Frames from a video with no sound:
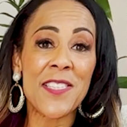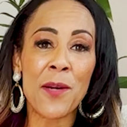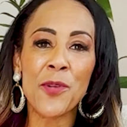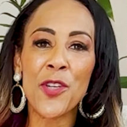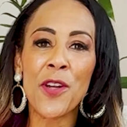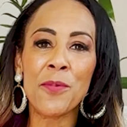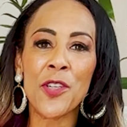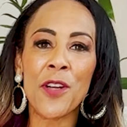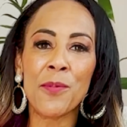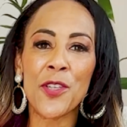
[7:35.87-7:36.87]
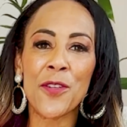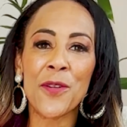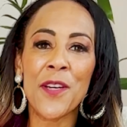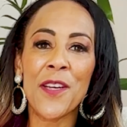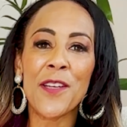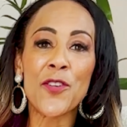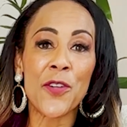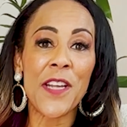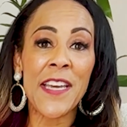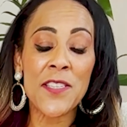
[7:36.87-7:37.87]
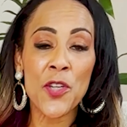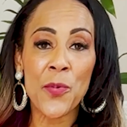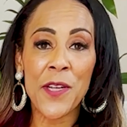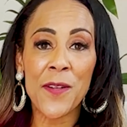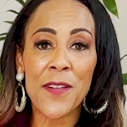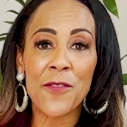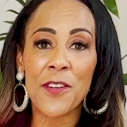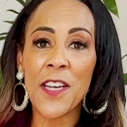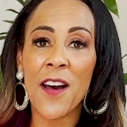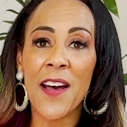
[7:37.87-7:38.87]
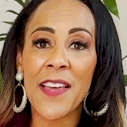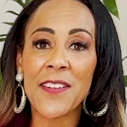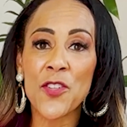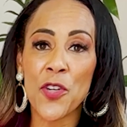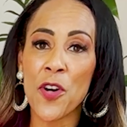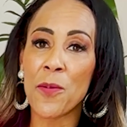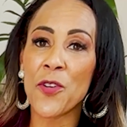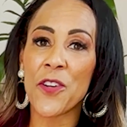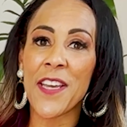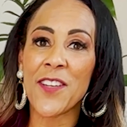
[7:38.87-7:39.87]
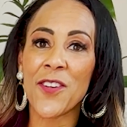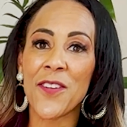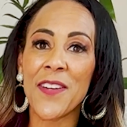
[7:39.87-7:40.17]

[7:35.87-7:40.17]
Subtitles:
www.solvi.com.au.